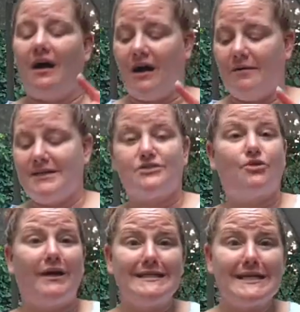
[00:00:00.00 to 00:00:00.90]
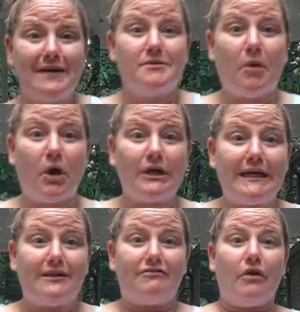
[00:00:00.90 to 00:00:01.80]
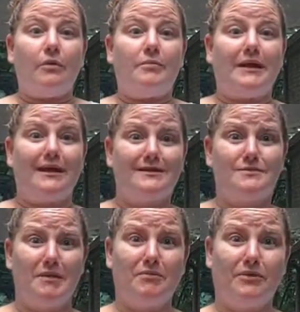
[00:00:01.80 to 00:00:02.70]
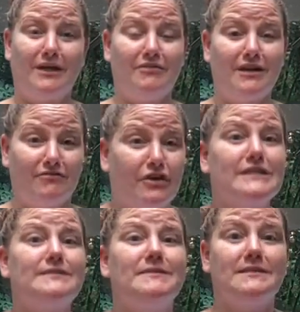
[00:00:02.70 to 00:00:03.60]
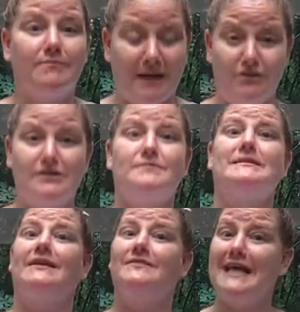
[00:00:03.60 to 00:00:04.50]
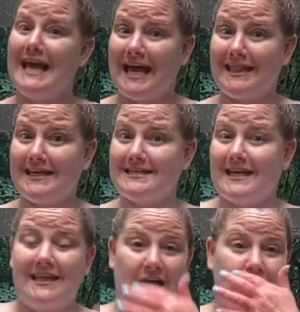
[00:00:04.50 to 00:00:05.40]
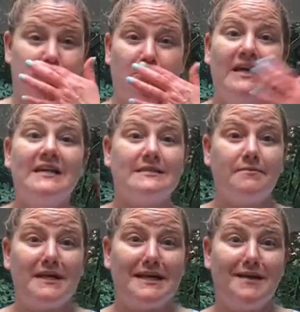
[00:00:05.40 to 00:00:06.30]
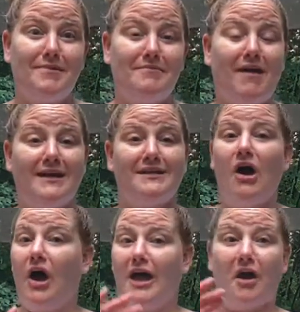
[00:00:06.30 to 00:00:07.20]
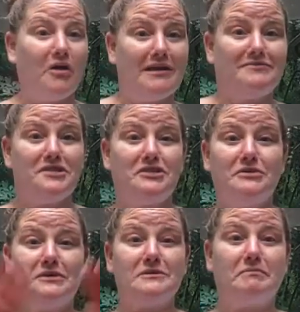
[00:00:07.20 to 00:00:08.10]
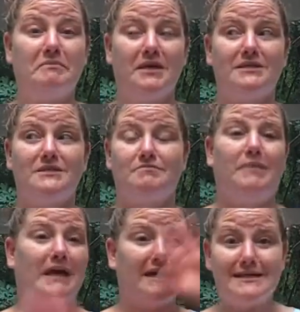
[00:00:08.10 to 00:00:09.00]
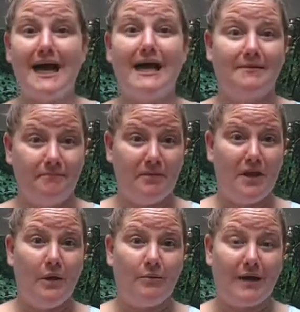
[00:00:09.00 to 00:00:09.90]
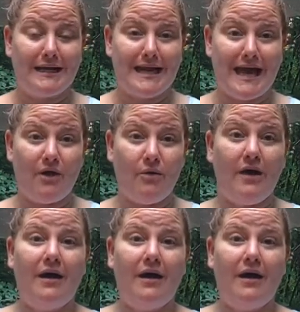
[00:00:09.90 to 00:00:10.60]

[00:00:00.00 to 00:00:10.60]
It's a great time to party in the fall because people are getting ready for Christmas and buying Christmas gifts and things like that. So something to keep in mind. And all you have to do is pick a time right now.